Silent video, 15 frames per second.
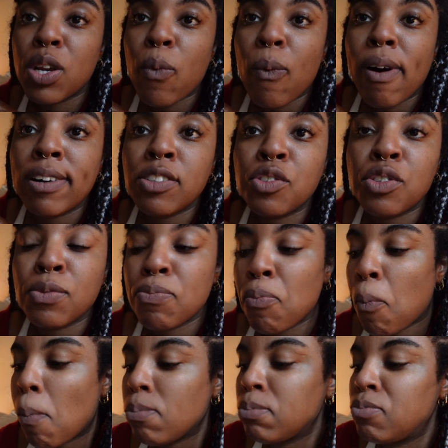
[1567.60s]
gonna watch
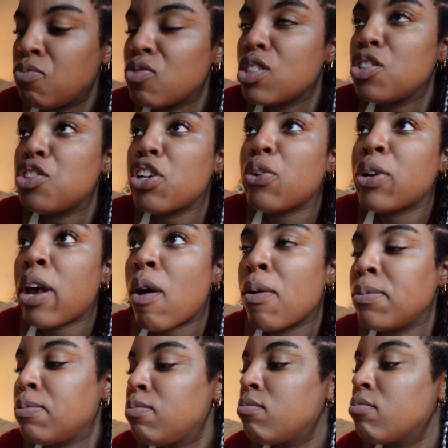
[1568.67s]
the show now.